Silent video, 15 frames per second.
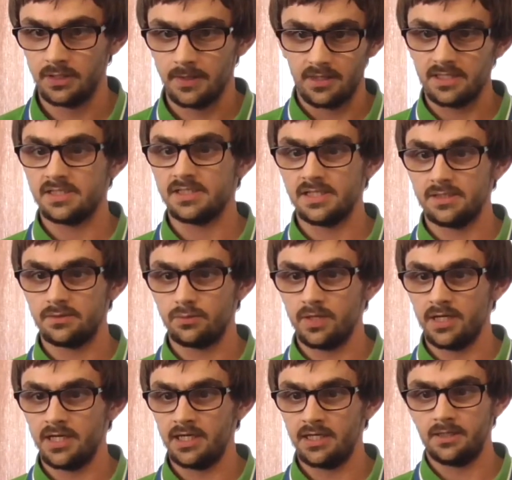This is
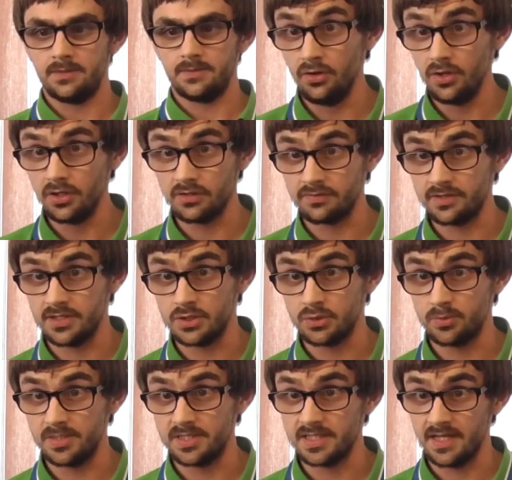where all your videos
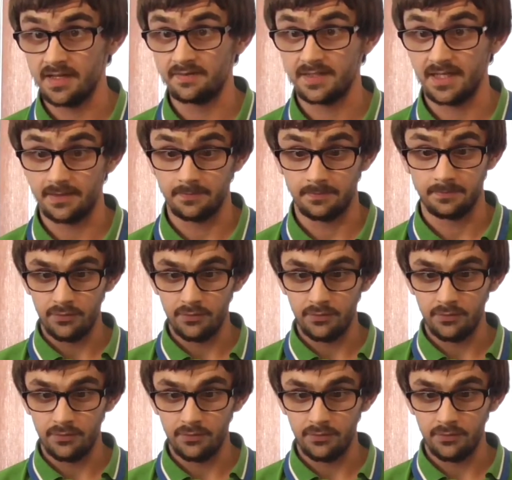will be saved then.